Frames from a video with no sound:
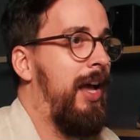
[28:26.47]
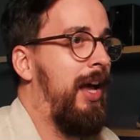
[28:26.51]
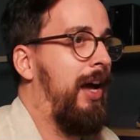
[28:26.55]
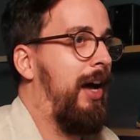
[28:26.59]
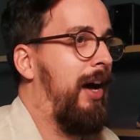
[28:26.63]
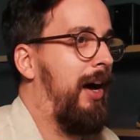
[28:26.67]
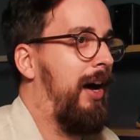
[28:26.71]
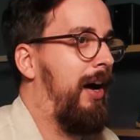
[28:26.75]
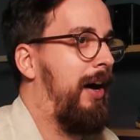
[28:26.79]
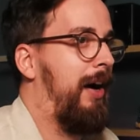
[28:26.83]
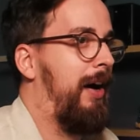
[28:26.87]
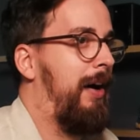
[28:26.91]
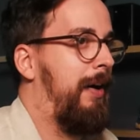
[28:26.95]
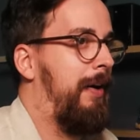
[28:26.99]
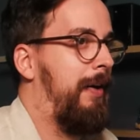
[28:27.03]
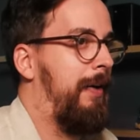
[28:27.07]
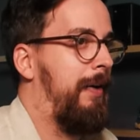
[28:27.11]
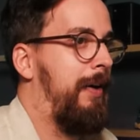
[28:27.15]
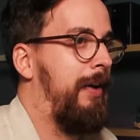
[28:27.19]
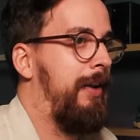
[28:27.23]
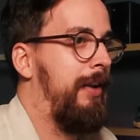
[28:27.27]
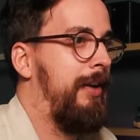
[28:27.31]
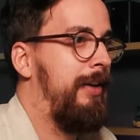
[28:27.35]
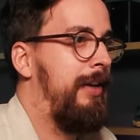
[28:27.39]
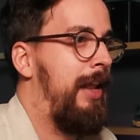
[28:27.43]

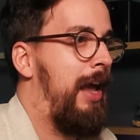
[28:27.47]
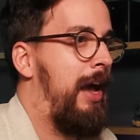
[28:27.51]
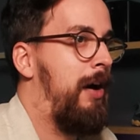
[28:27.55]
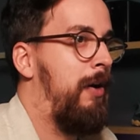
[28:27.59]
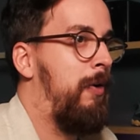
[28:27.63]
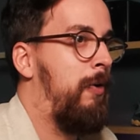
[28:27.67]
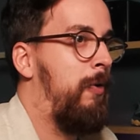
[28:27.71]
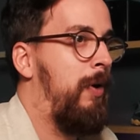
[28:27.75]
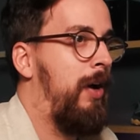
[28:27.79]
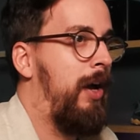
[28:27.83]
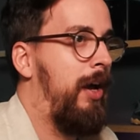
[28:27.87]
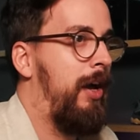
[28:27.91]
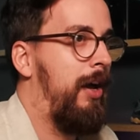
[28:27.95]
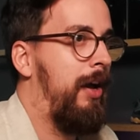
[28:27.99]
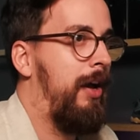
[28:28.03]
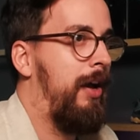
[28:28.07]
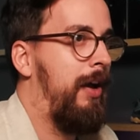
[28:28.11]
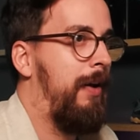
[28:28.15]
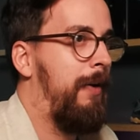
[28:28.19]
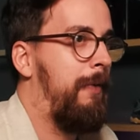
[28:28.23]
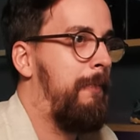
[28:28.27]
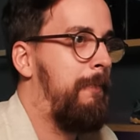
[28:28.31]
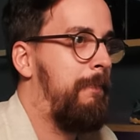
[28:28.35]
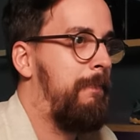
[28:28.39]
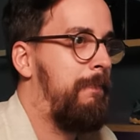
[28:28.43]
Now,
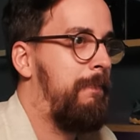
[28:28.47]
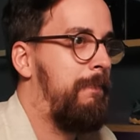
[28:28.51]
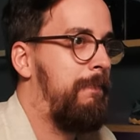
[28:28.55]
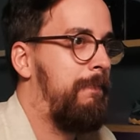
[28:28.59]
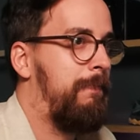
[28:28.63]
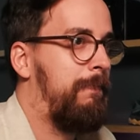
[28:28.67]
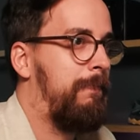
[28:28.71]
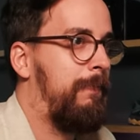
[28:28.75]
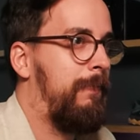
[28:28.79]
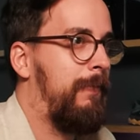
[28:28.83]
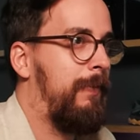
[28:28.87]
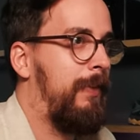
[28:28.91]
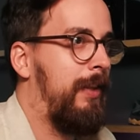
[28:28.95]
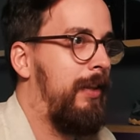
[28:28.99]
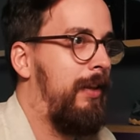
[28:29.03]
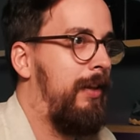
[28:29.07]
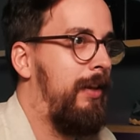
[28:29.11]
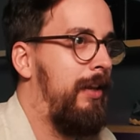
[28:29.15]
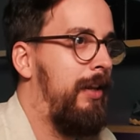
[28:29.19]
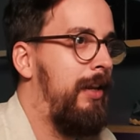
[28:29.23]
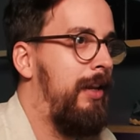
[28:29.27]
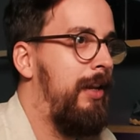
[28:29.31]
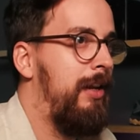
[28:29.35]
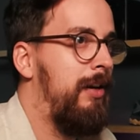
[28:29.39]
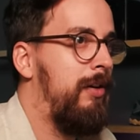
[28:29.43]

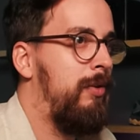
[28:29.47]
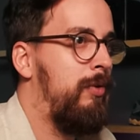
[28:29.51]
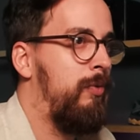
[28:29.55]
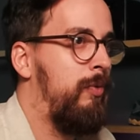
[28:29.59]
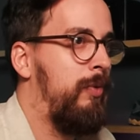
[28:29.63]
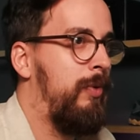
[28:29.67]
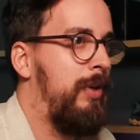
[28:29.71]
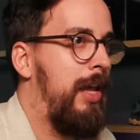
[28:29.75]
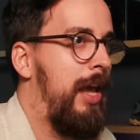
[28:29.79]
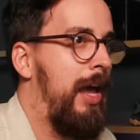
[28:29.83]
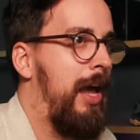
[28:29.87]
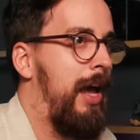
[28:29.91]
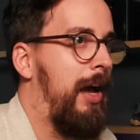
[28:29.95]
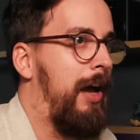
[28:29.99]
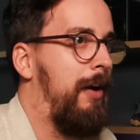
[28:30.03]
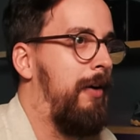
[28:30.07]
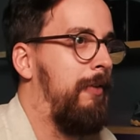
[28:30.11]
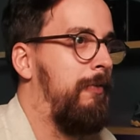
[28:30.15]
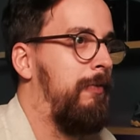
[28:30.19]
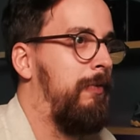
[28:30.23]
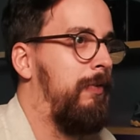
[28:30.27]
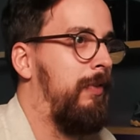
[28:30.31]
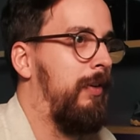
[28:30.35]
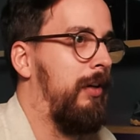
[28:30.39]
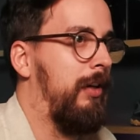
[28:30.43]
here we have
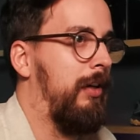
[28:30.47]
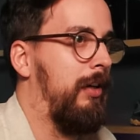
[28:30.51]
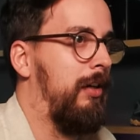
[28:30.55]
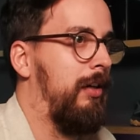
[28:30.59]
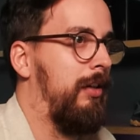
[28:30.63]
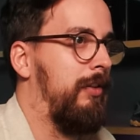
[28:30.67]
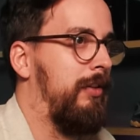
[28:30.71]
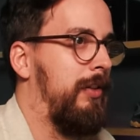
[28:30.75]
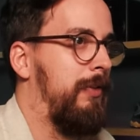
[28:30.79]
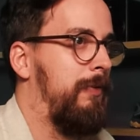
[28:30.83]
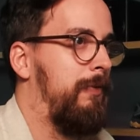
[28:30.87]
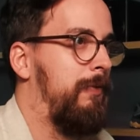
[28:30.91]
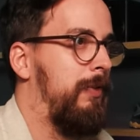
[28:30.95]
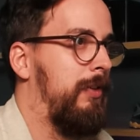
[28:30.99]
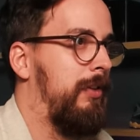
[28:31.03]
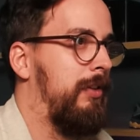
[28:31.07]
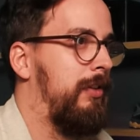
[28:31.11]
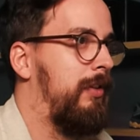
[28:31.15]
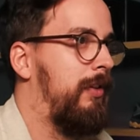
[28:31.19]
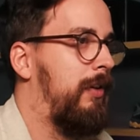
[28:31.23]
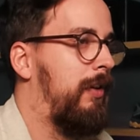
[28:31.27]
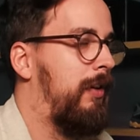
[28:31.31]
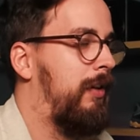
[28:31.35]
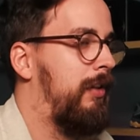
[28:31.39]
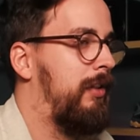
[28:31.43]

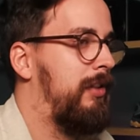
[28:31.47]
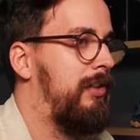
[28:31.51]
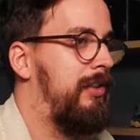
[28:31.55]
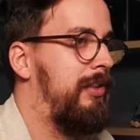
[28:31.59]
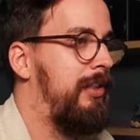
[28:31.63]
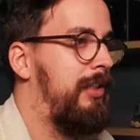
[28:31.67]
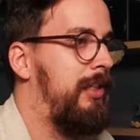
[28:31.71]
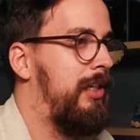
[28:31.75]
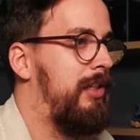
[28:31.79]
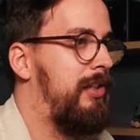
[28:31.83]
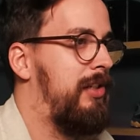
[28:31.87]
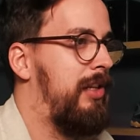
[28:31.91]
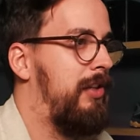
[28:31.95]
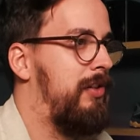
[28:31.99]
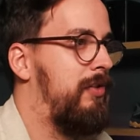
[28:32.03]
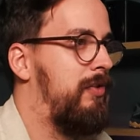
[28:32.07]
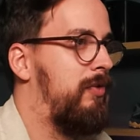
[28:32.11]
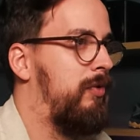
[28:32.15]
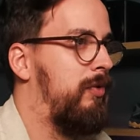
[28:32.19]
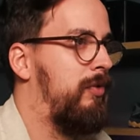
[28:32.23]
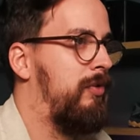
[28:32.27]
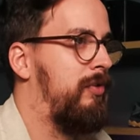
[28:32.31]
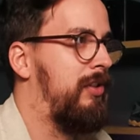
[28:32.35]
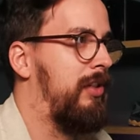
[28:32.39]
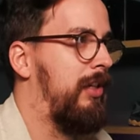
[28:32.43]
different CSS
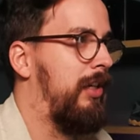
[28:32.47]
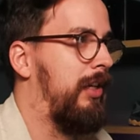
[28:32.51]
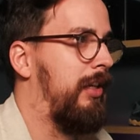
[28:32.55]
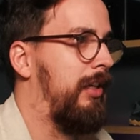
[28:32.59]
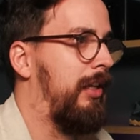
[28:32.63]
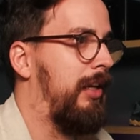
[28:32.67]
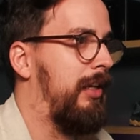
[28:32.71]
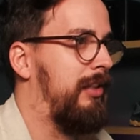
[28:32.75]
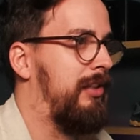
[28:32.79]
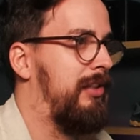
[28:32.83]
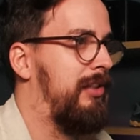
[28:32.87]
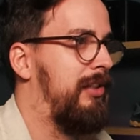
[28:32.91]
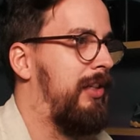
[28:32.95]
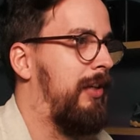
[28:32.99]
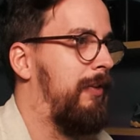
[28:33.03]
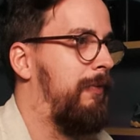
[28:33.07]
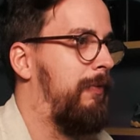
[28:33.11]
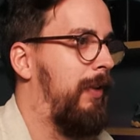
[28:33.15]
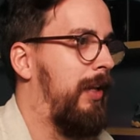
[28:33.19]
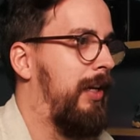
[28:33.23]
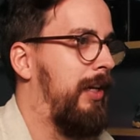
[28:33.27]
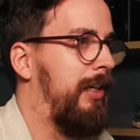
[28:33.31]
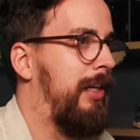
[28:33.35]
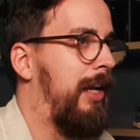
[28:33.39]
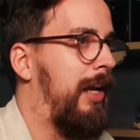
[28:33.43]
rules and stuff
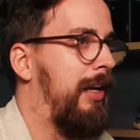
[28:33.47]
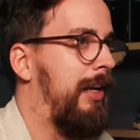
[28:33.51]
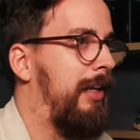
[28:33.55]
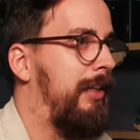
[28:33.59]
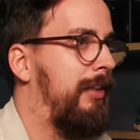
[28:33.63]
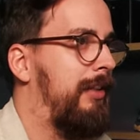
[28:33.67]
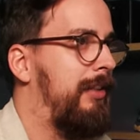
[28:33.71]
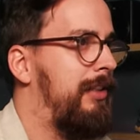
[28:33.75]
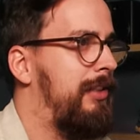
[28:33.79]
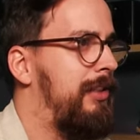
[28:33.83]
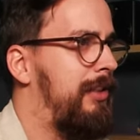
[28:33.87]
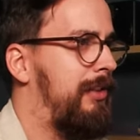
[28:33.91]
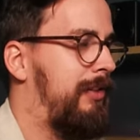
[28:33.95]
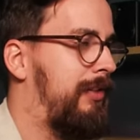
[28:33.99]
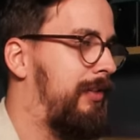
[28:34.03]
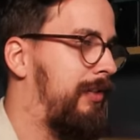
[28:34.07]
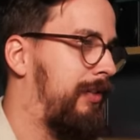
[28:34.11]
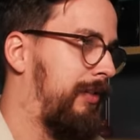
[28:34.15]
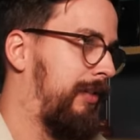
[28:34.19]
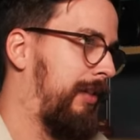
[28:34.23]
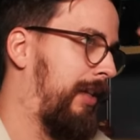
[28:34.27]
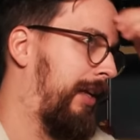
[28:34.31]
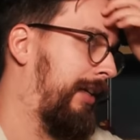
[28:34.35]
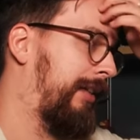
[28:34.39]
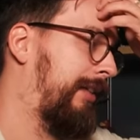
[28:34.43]
like that. And this
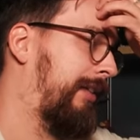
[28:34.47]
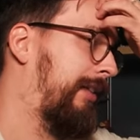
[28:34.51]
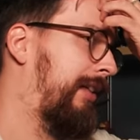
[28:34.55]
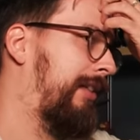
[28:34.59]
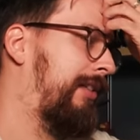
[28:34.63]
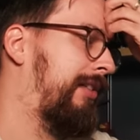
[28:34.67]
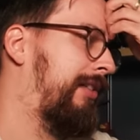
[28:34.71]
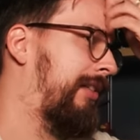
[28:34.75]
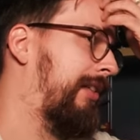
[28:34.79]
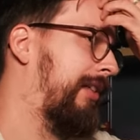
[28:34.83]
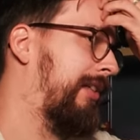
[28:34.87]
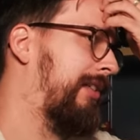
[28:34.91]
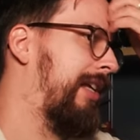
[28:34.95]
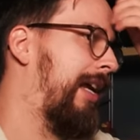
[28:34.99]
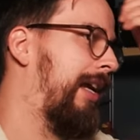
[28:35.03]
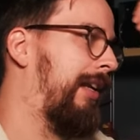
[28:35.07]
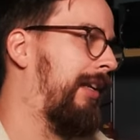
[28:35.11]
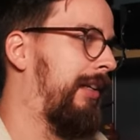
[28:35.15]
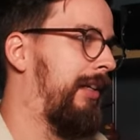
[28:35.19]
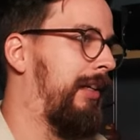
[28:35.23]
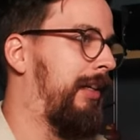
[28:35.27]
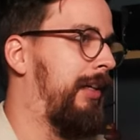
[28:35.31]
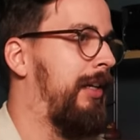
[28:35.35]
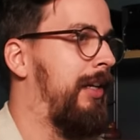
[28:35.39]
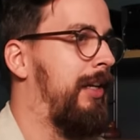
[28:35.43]

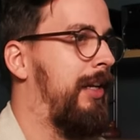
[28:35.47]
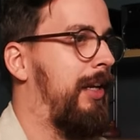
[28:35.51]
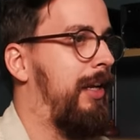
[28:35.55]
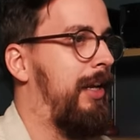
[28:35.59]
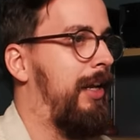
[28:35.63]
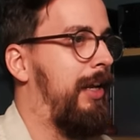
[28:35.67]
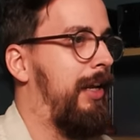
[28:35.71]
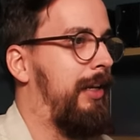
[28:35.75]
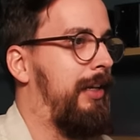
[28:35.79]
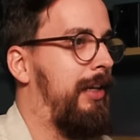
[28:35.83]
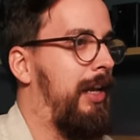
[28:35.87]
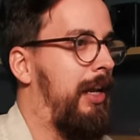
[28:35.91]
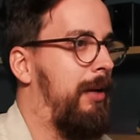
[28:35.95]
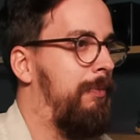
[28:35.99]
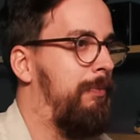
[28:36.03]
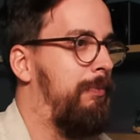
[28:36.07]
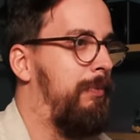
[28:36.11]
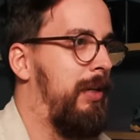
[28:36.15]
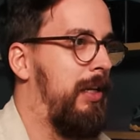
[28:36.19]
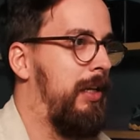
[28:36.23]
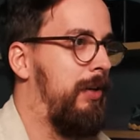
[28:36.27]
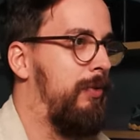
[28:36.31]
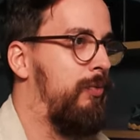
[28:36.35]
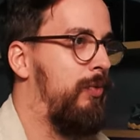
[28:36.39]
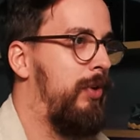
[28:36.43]
exactly can
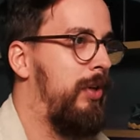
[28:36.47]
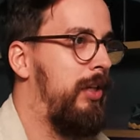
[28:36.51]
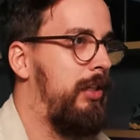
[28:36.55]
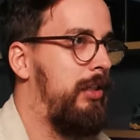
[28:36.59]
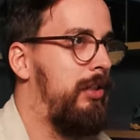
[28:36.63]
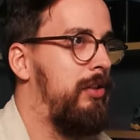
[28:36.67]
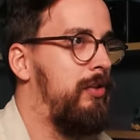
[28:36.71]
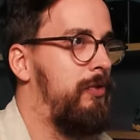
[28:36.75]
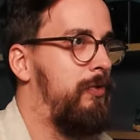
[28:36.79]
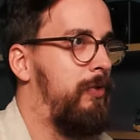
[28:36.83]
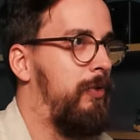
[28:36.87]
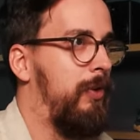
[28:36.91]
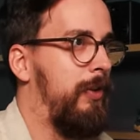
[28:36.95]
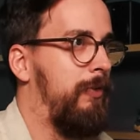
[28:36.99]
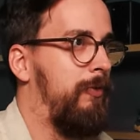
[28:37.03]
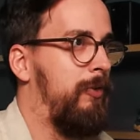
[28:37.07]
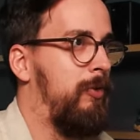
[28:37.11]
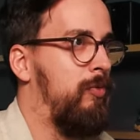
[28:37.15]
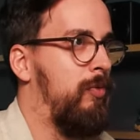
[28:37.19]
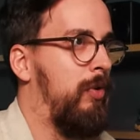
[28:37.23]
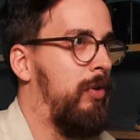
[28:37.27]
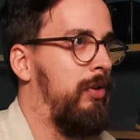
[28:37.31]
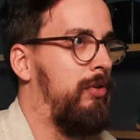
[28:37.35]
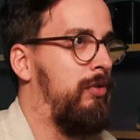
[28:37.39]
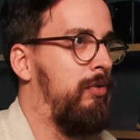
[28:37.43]
be really useful if
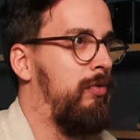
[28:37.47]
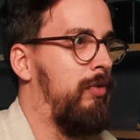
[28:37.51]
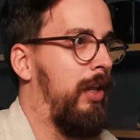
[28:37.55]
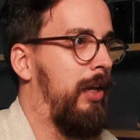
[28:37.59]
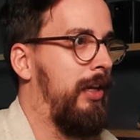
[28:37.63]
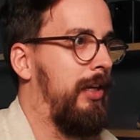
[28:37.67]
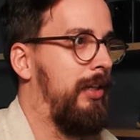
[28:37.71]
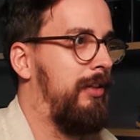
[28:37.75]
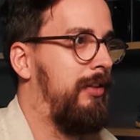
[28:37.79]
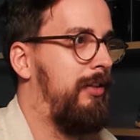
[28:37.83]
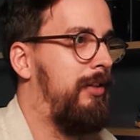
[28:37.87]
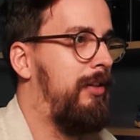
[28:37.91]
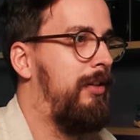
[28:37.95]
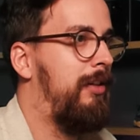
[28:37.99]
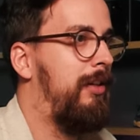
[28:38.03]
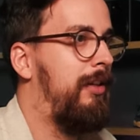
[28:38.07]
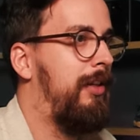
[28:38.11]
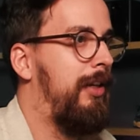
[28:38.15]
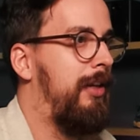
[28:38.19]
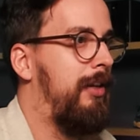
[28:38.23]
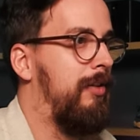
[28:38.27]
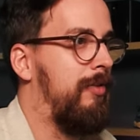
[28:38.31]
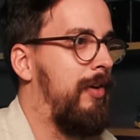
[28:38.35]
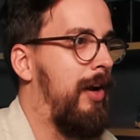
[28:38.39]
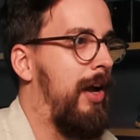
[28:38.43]
you want to like
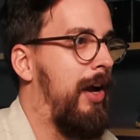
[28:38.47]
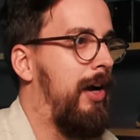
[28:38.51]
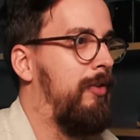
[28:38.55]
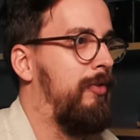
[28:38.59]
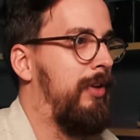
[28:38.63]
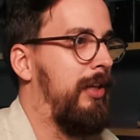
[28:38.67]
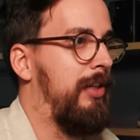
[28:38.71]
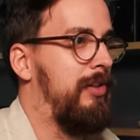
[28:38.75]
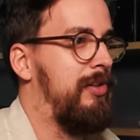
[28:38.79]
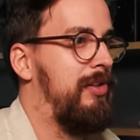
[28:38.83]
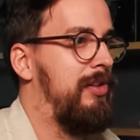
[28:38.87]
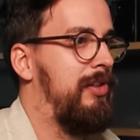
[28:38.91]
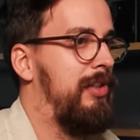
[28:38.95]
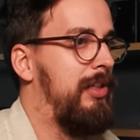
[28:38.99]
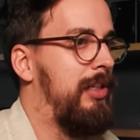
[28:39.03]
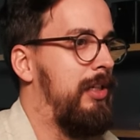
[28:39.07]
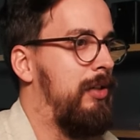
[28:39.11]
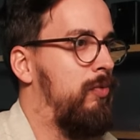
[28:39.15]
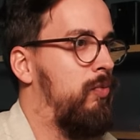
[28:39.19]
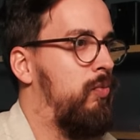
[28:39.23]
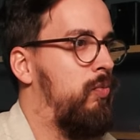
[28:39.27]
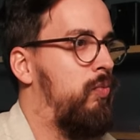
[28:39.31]
dig around and see